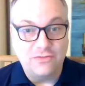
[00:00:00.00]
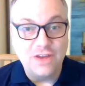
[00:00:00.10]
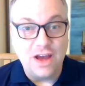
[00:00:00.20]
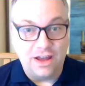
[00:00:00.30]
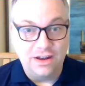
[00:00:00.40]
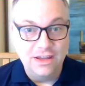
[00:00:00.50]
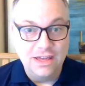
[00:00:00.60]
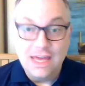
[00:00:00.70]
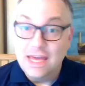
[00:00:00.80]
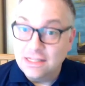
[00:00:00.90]
done
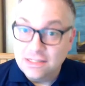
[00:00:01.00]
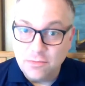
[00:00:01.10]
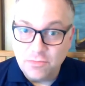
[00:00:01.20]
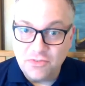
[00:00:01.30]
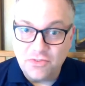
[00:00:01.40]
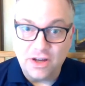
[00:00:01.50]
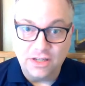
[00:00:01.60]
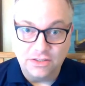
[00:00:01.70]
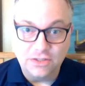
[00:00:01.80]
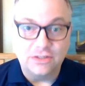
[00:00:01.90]
in simplifying
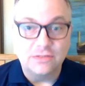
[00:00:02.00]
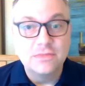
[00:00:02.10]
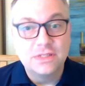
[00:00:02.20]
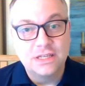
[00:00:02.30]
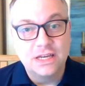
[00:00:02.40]
terms,